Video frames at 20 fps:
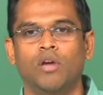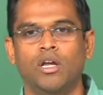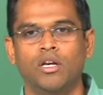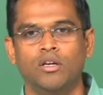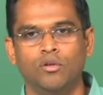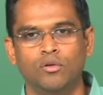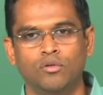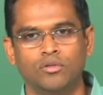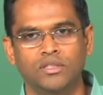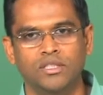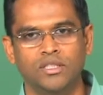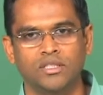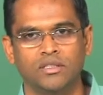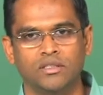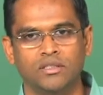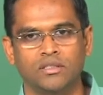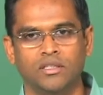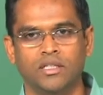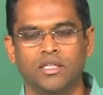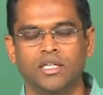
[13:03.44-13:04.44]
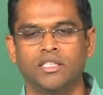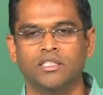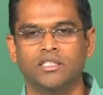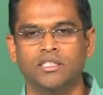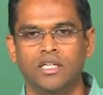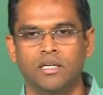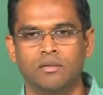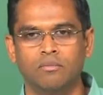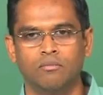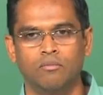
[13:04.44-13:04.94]
can use this
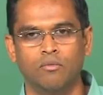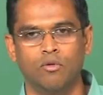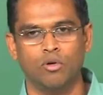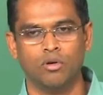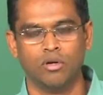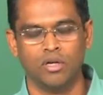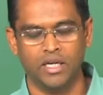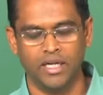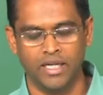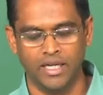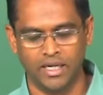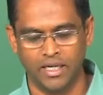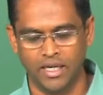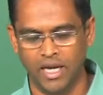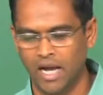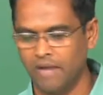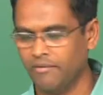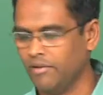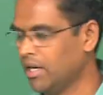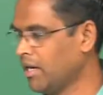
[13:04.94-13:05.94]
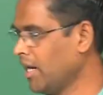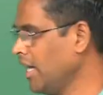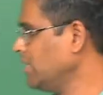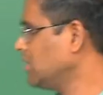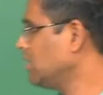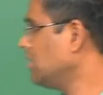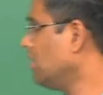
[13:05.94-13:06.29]
SEM more clearly. I will write